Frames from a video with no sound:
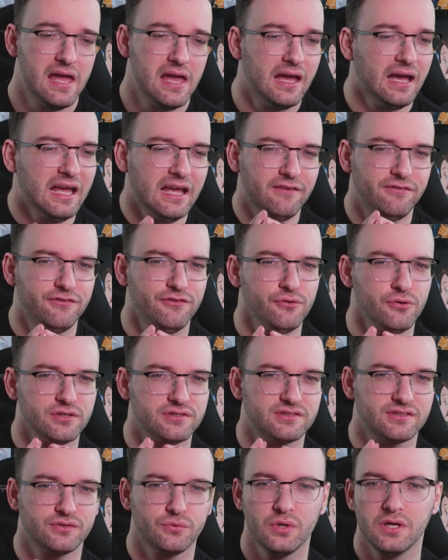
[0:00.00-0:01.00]
If you're
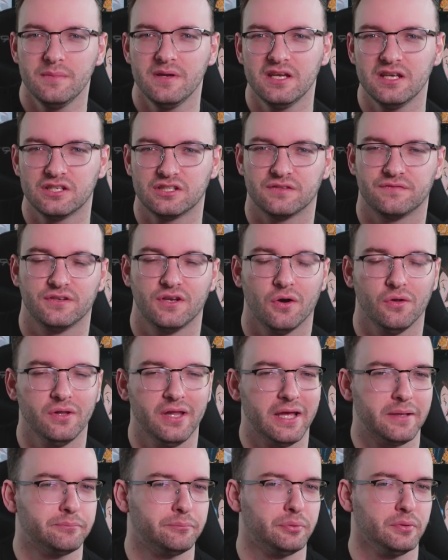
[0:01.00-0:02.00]
squeamish, if you don't
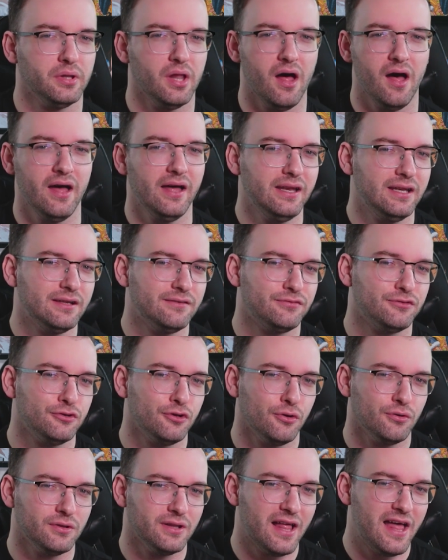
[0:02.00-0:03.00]
like blood, if you
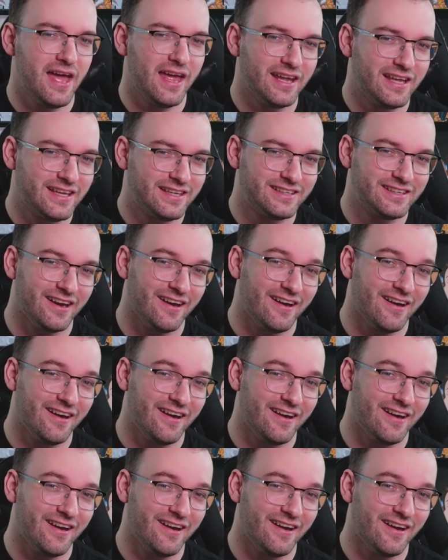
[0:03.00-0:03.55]
don't like